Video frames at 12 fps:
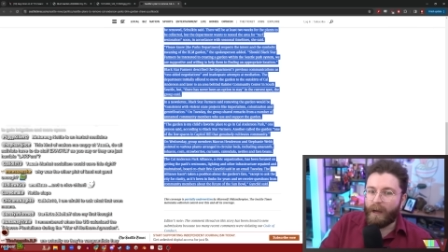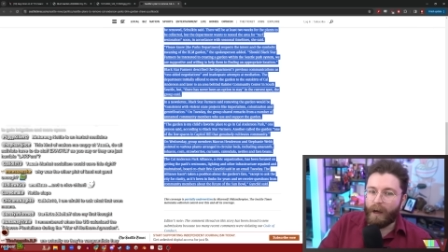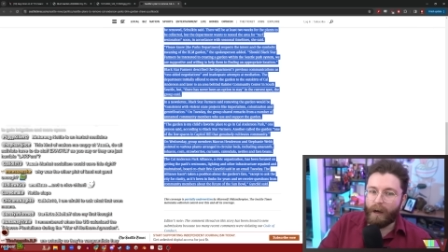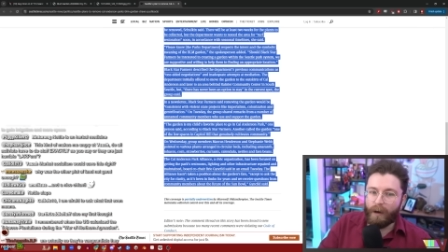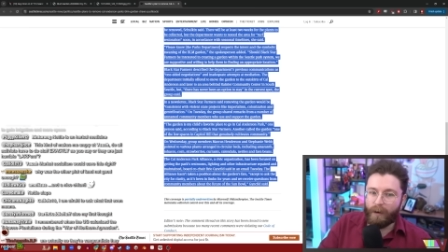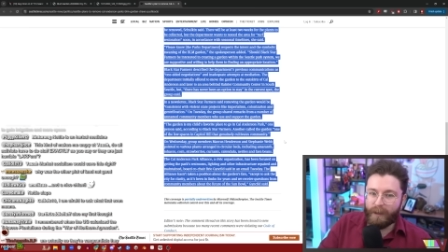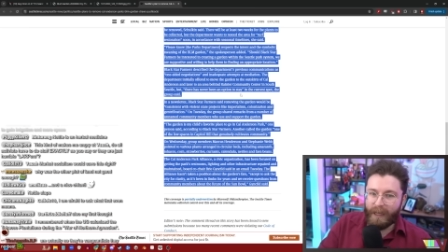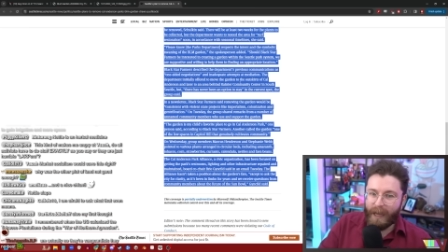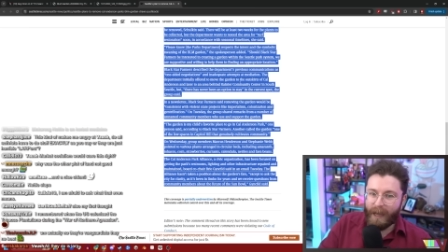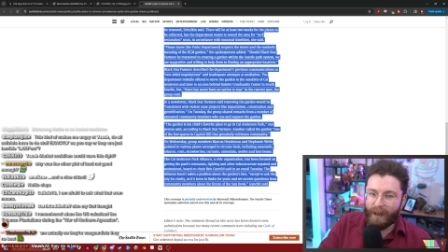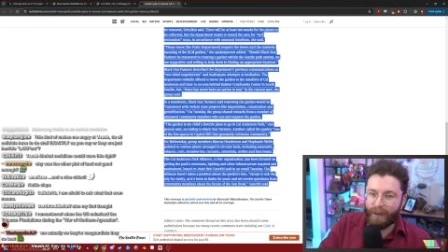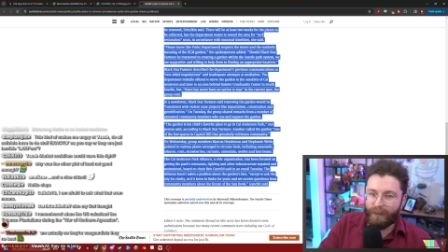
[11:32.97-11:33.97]
Oh
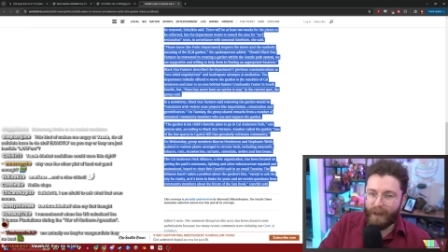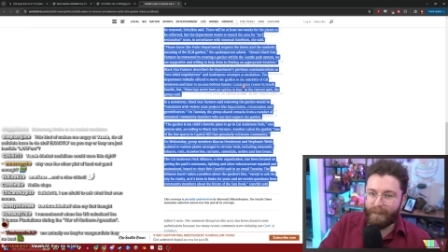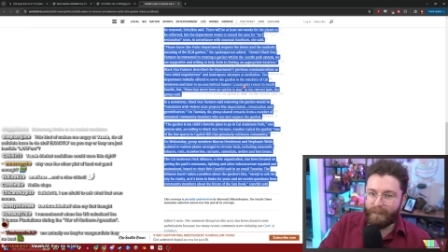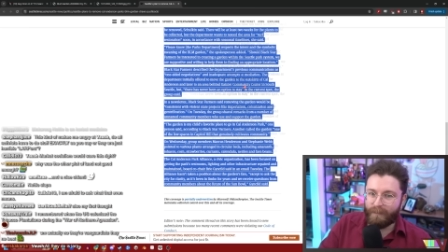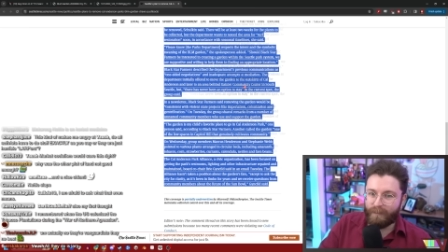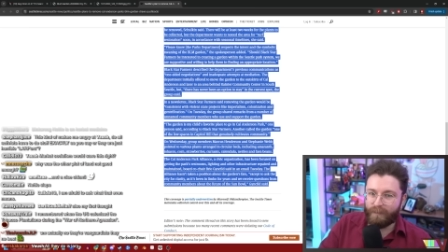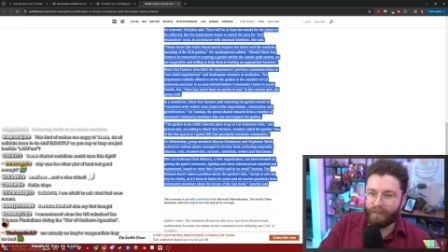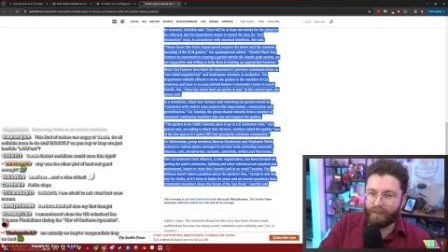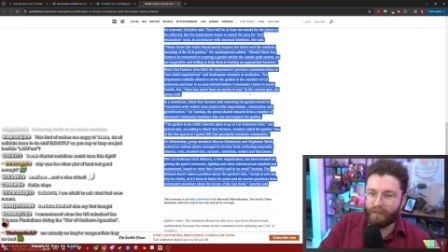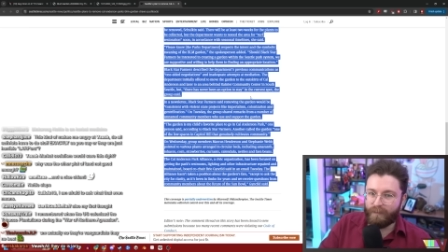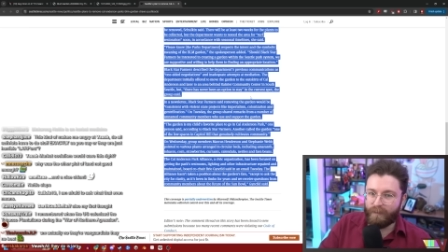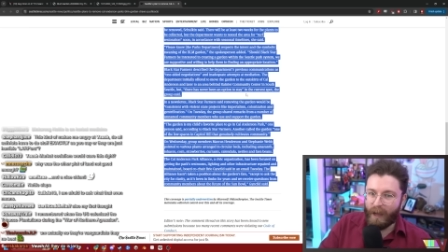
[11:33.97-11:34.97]
yeah,
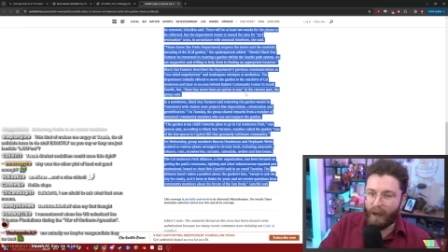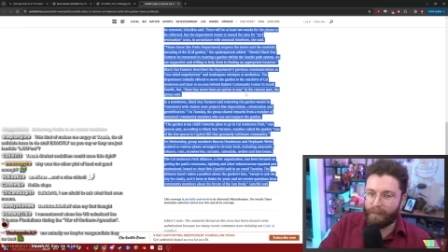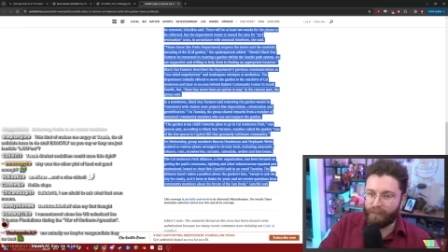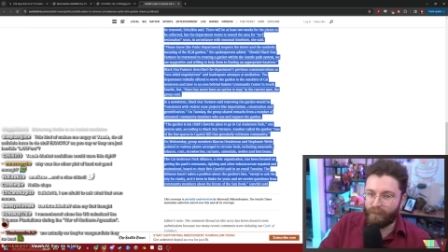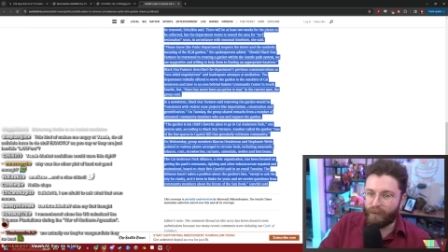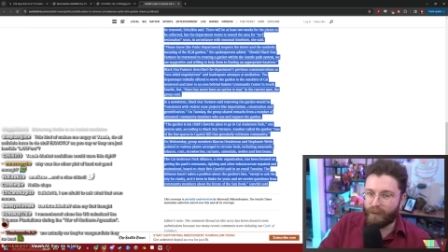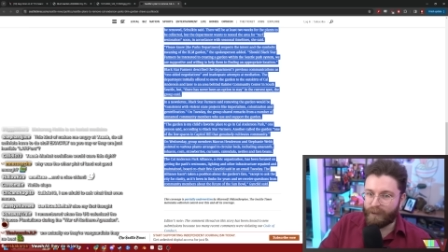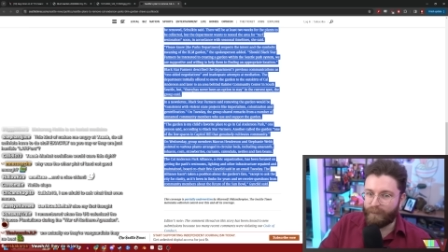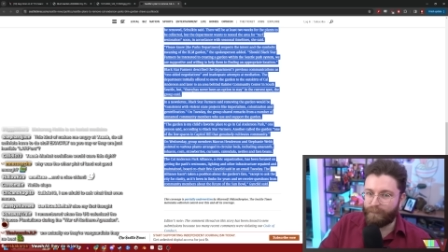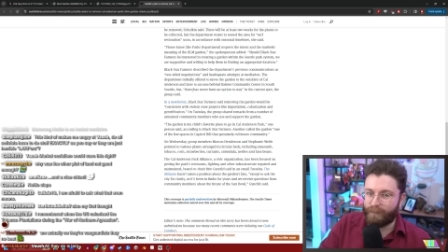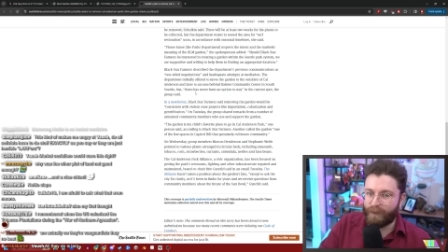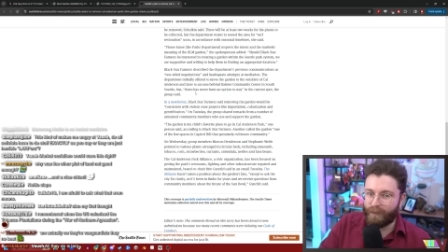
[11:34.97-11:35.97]
them uprooting
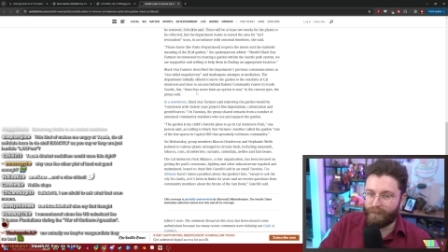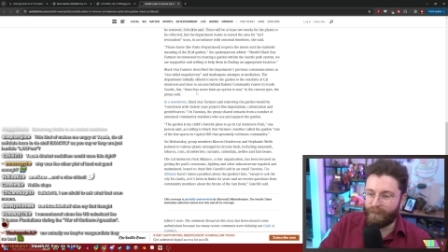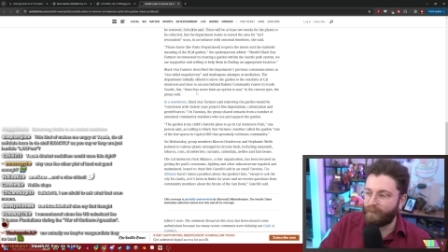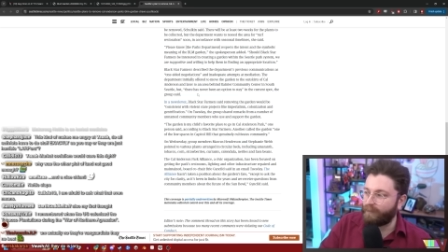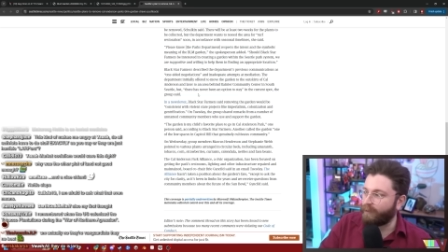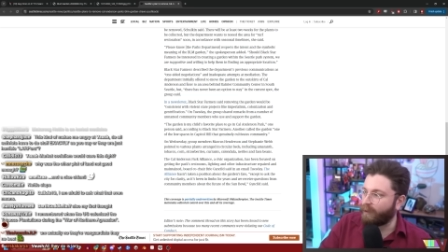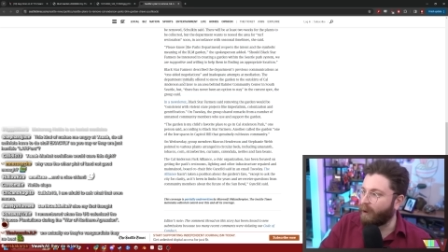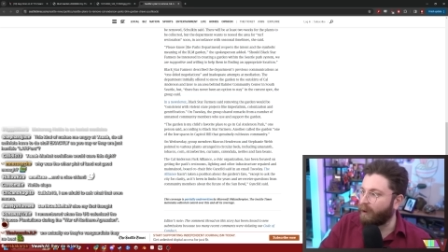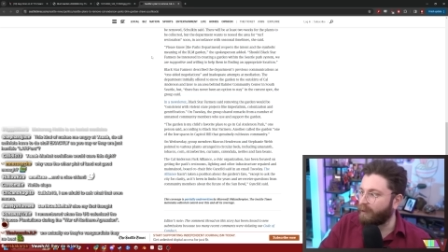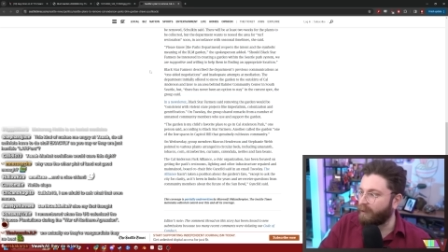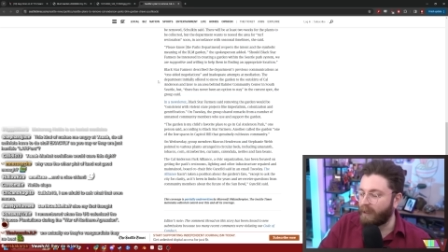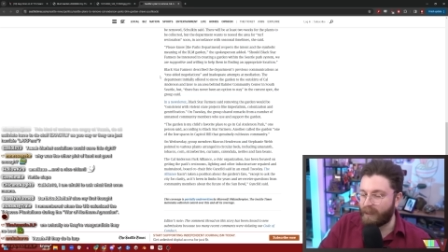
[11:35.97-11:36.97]
the
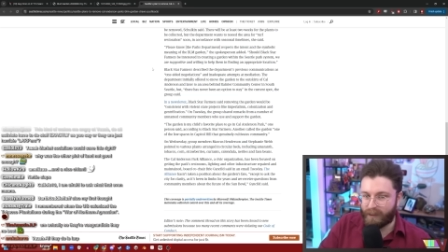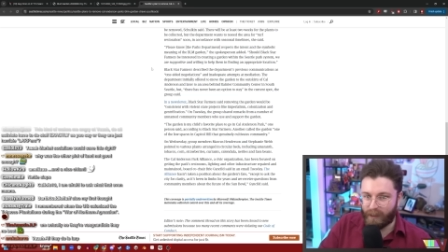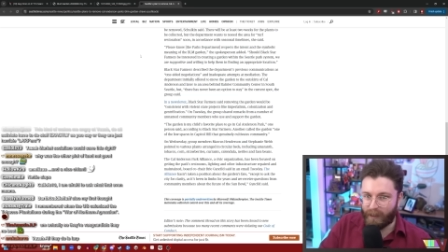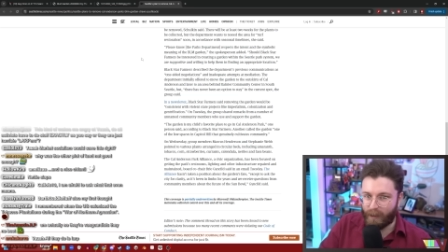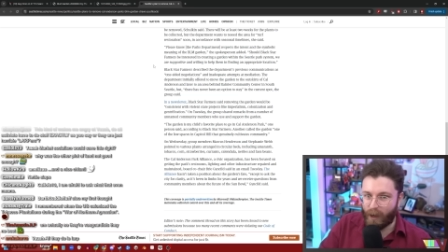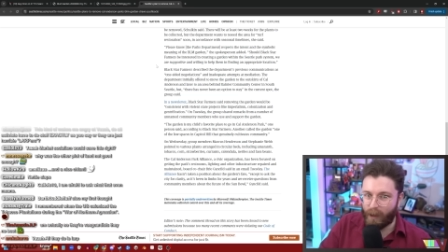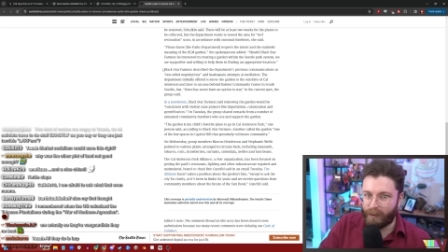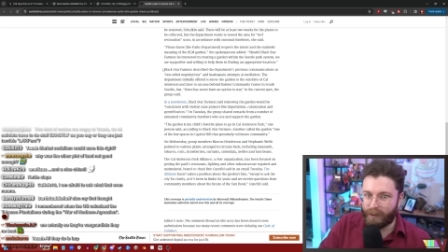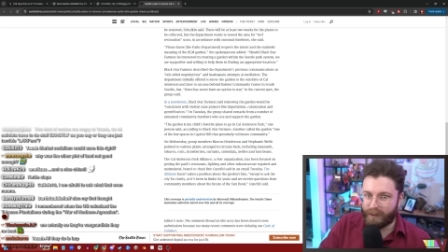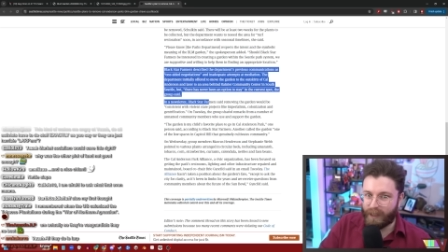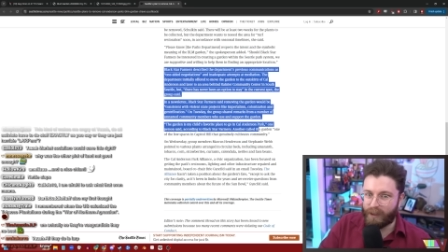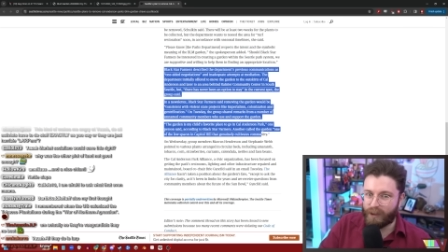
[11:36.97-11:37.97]
garden is like
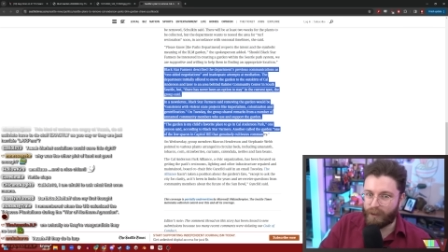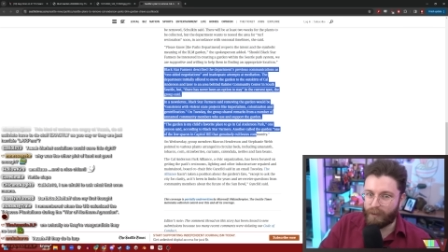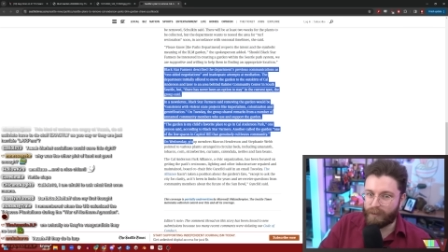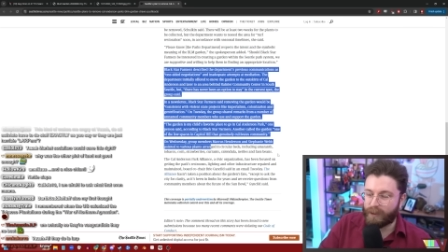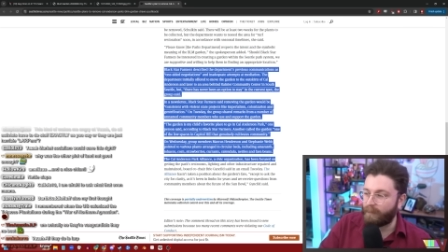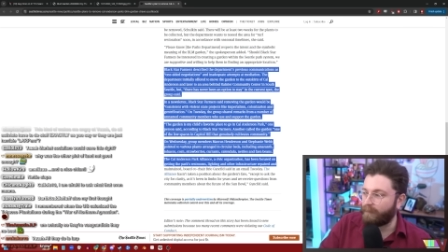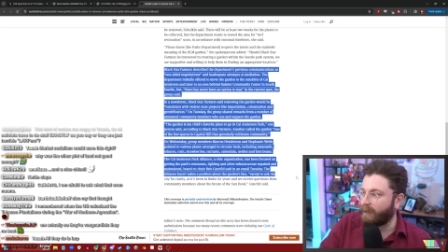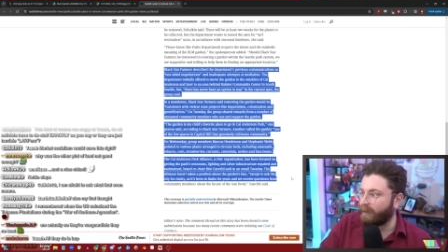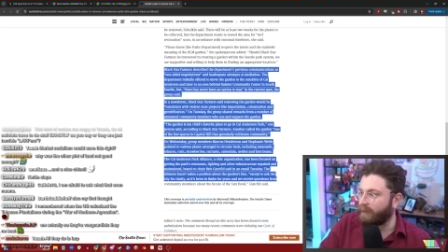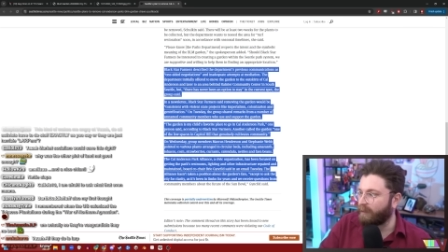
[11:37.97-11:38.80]
colonization or something.